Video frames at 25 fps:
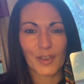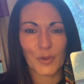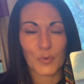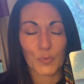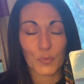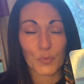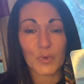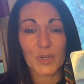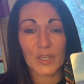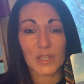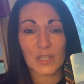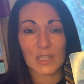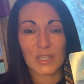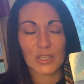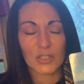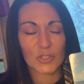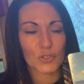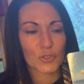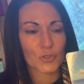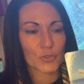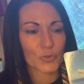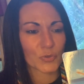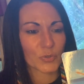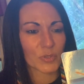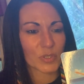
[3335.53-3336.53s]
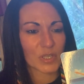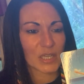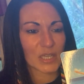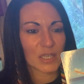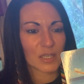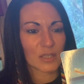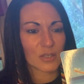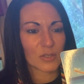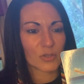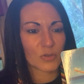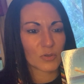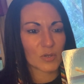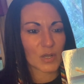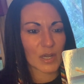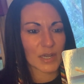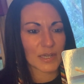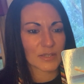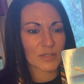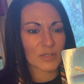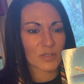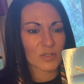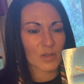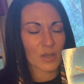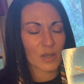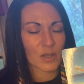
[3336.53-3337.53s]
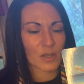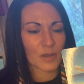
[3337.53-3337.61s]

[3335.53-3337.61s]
Really and truly, you guys